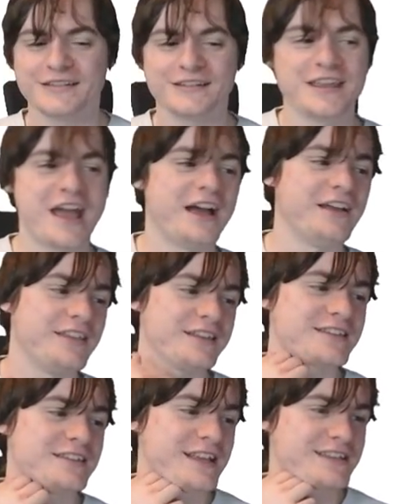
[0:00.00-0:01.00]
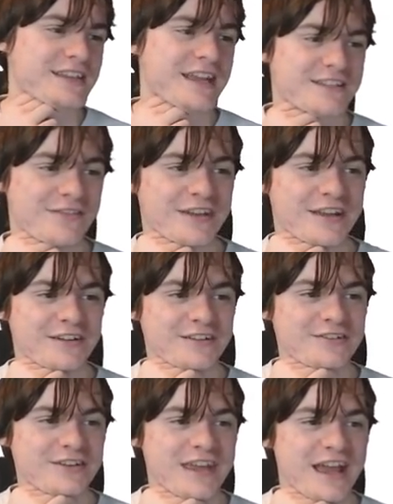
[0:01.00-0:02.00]
Yeah, that's the day's video.
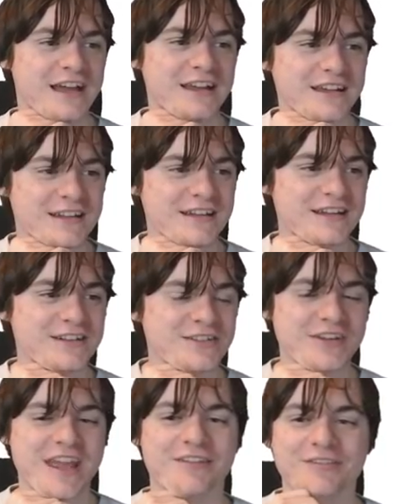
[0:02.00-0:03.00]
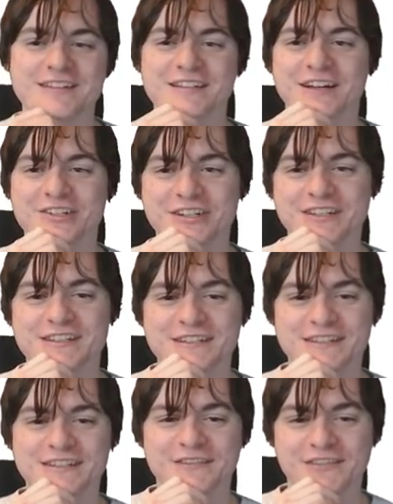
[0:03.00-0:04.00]
Toycat researches